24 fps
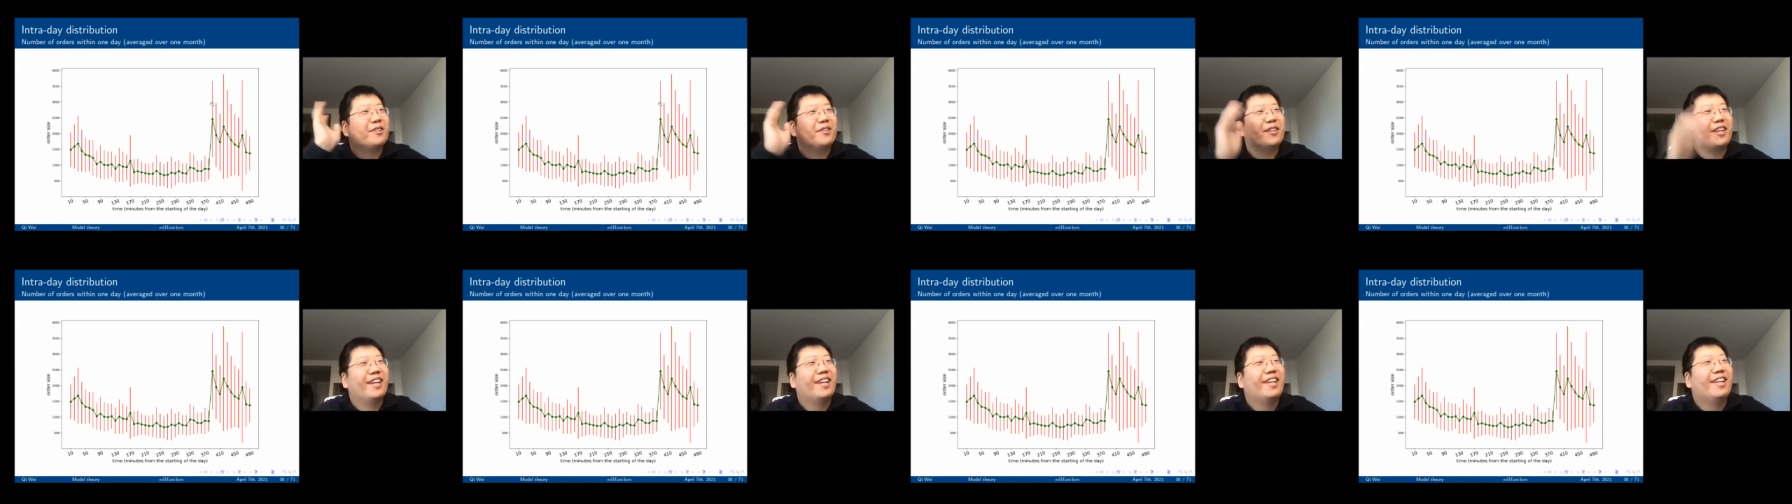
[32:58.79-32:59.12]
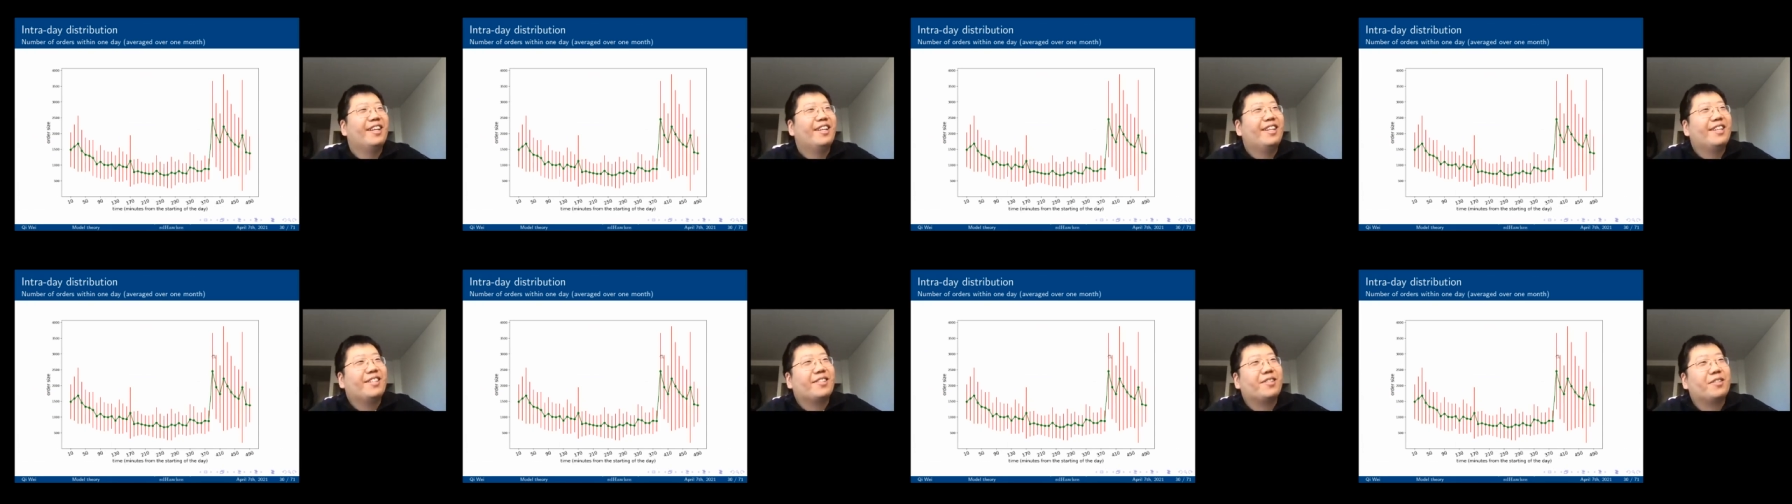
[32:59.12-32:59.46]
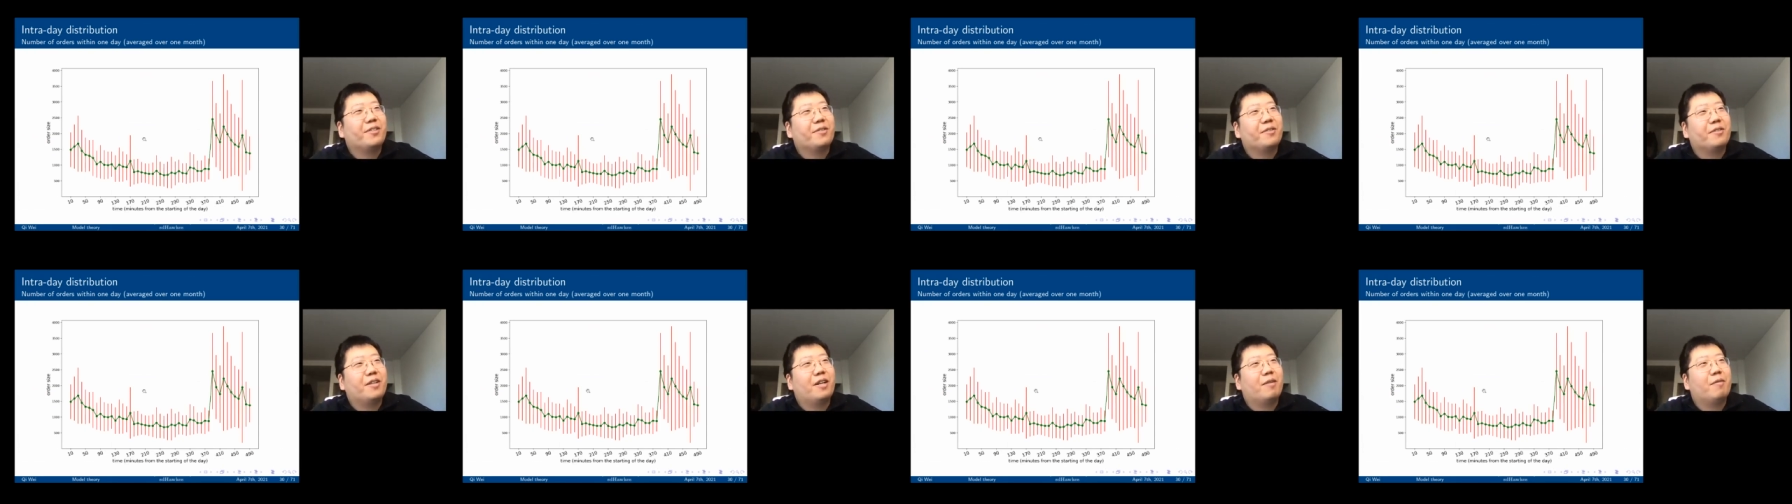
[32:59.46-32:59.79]
Okay,
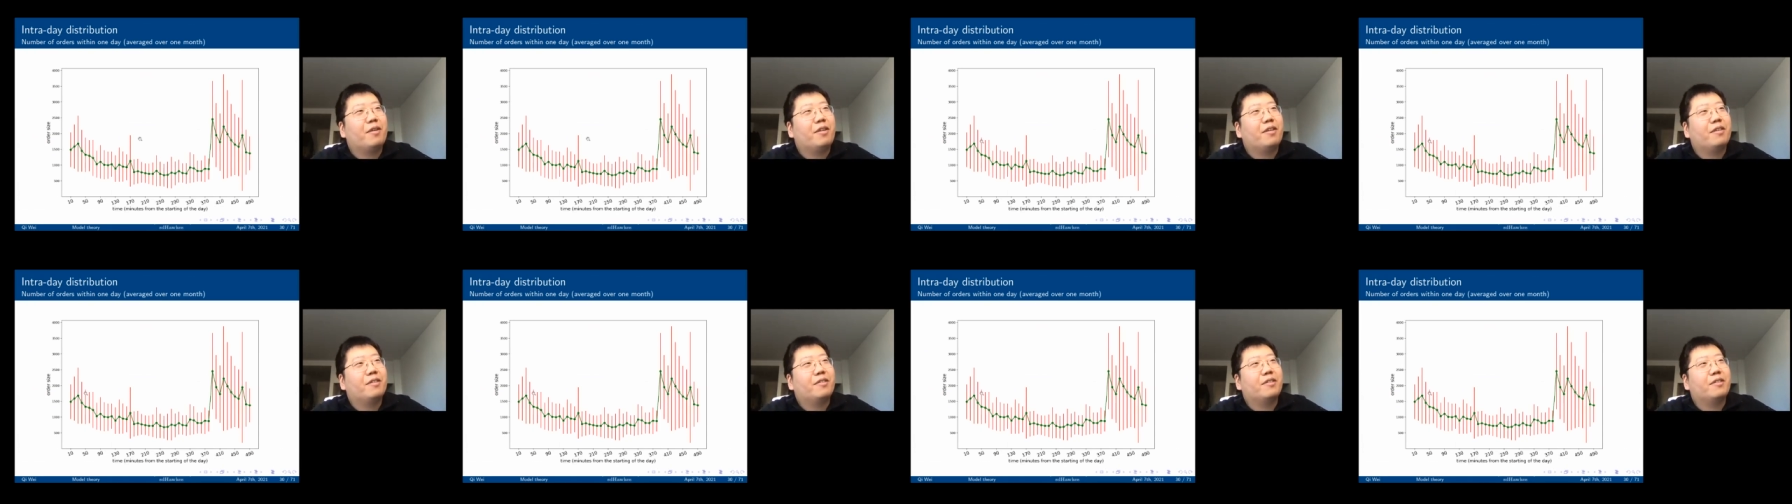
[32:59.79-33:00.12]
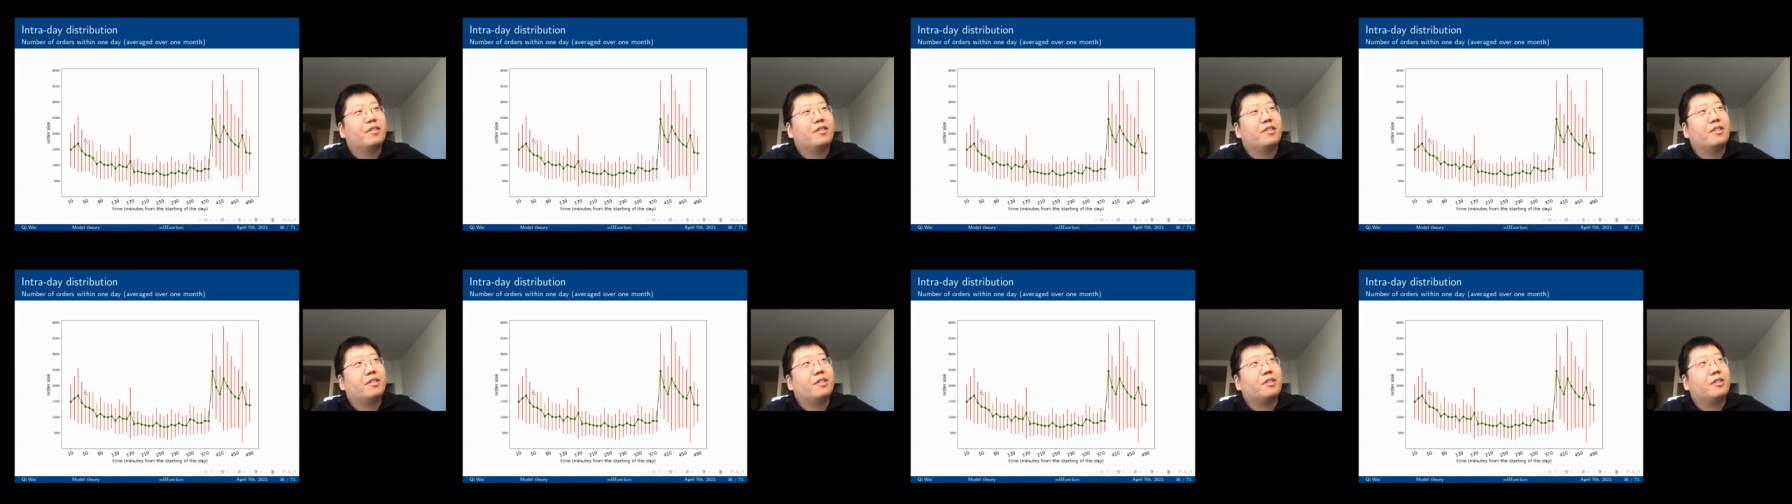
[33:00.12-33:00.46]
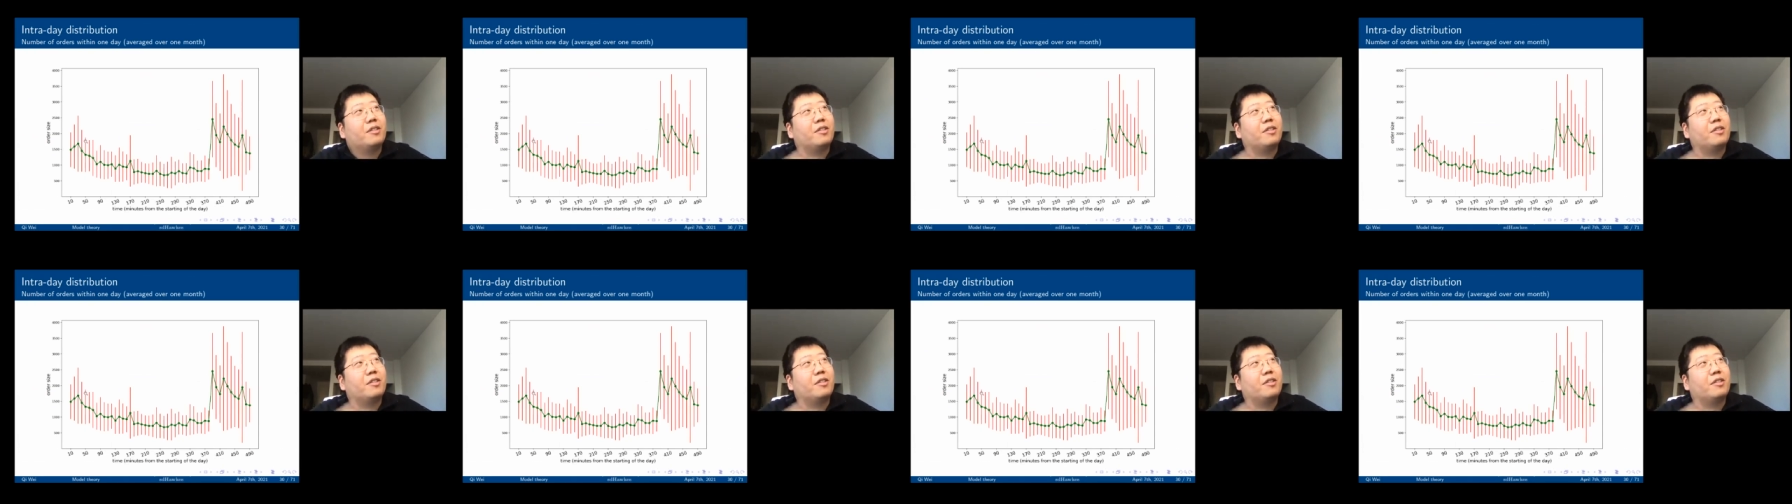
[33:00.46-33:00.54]
so I mean